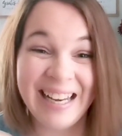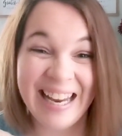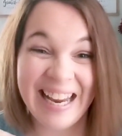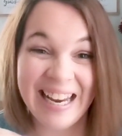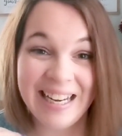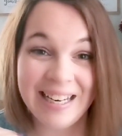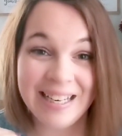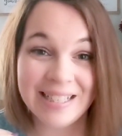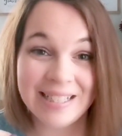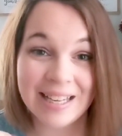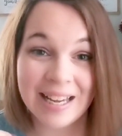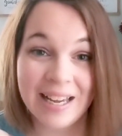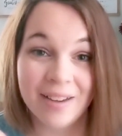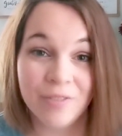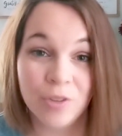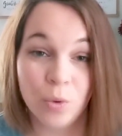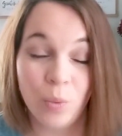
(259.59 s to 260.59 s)
any
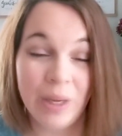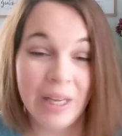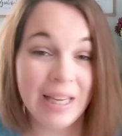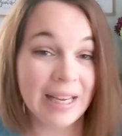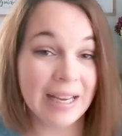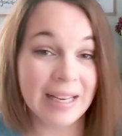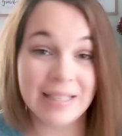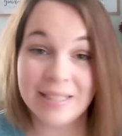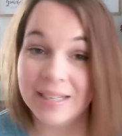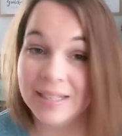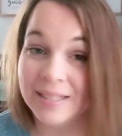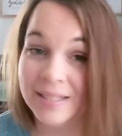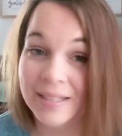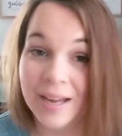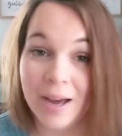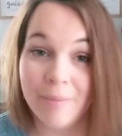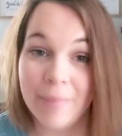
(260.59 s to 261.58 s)
day of the week. It does
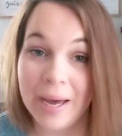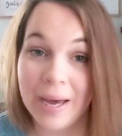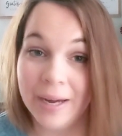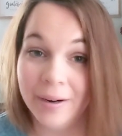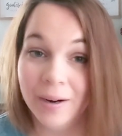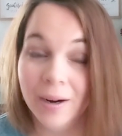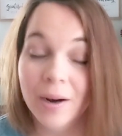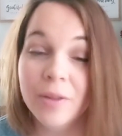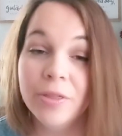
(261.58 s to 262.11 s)
not matter.